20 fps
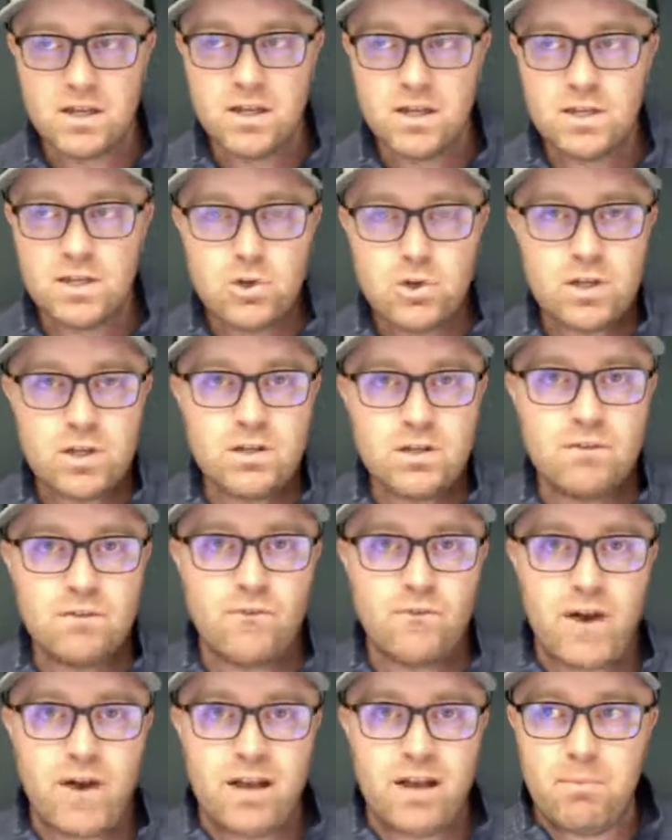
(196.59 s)
You can
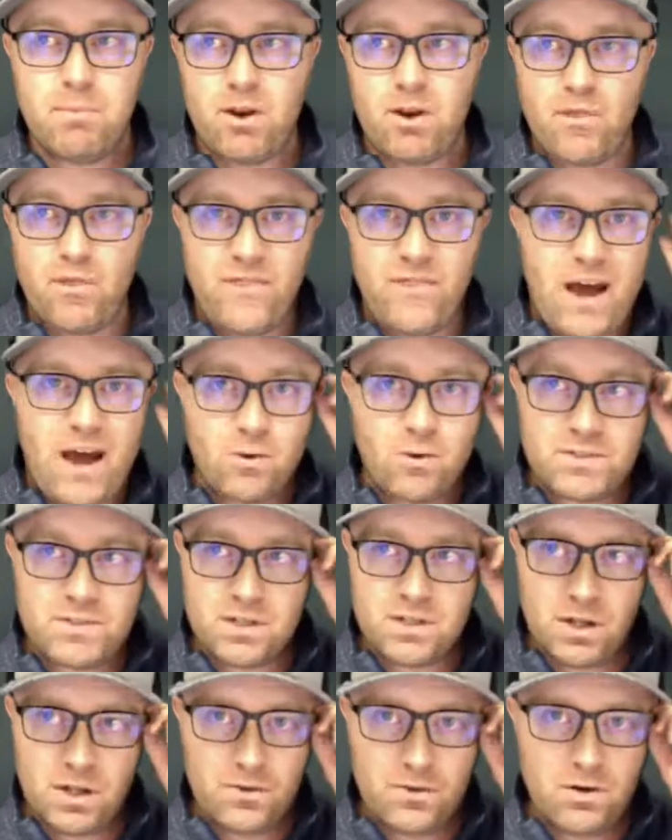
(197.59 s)
find about 1,000
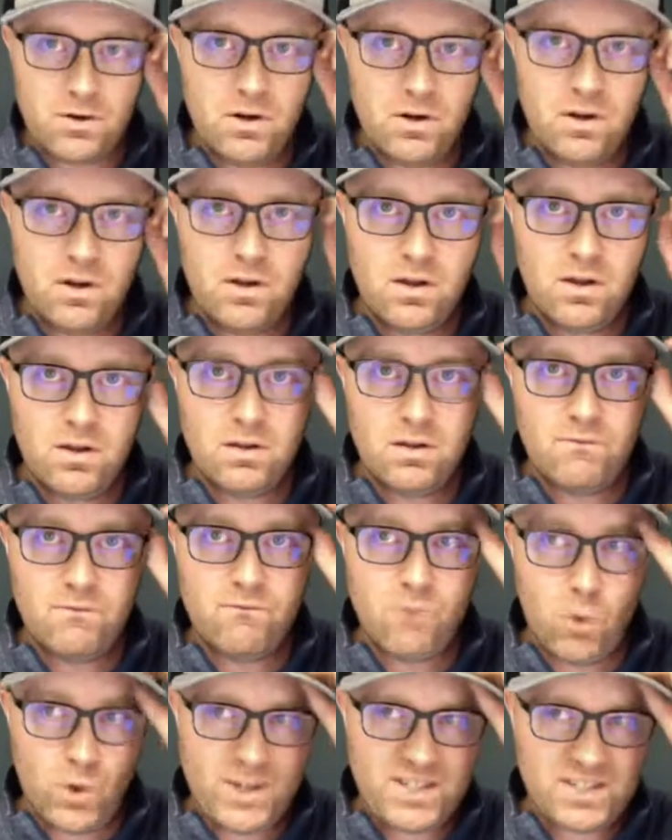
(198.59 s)
other
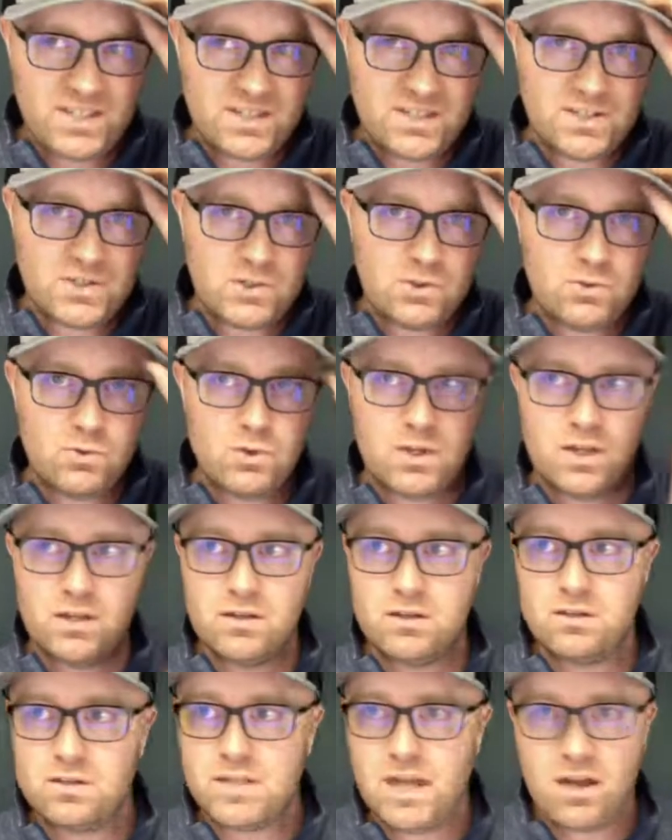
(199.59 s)
voices who
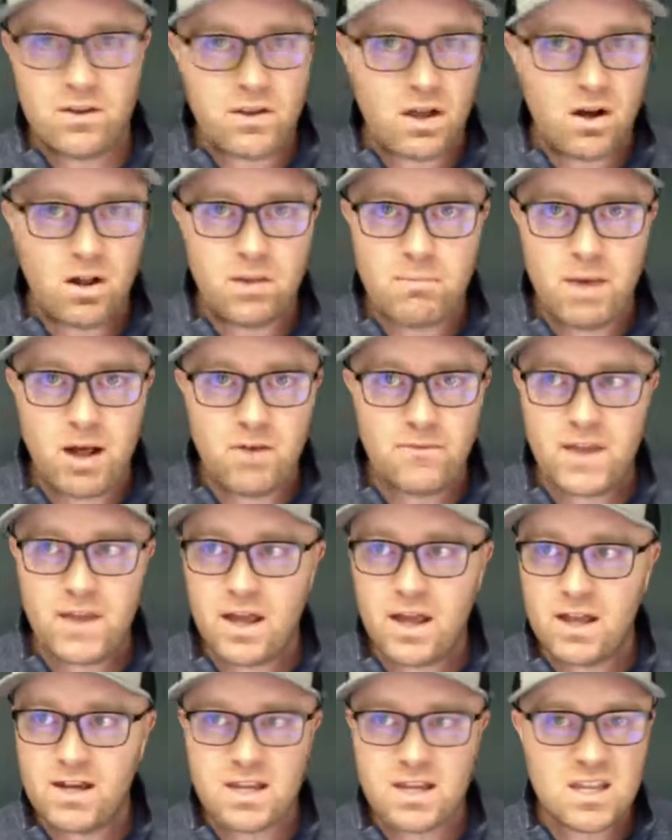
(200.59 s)
can tell you all about
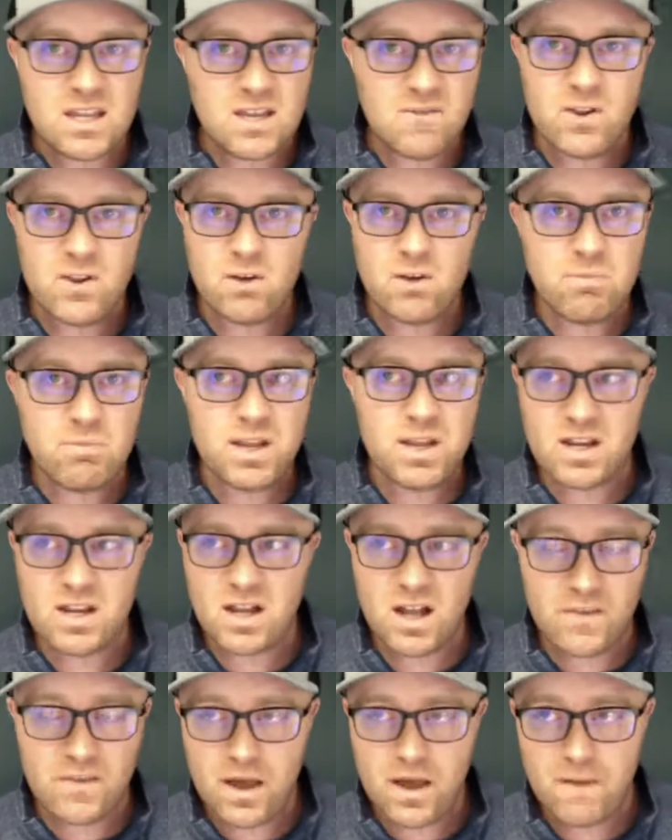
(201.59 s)
that and give their opinion
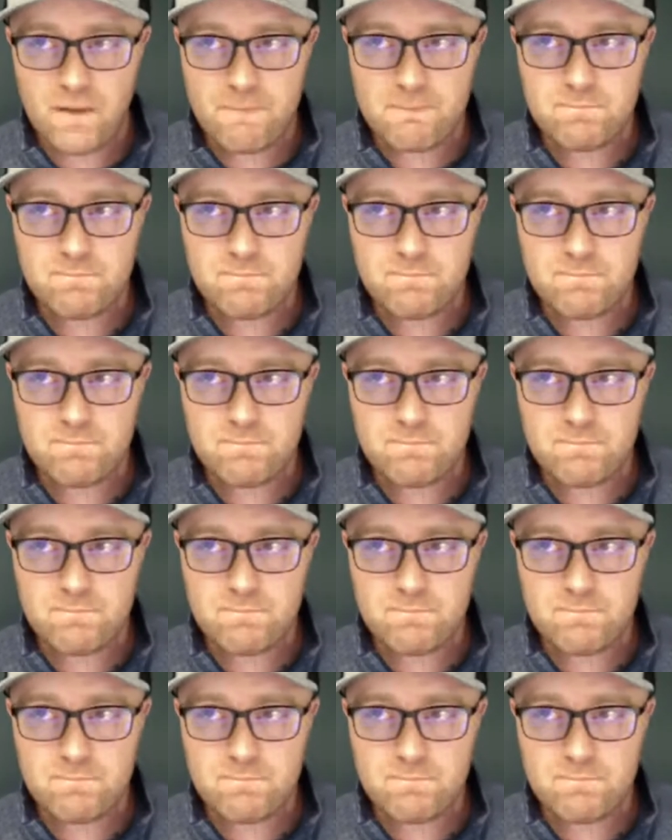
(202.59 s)
on that.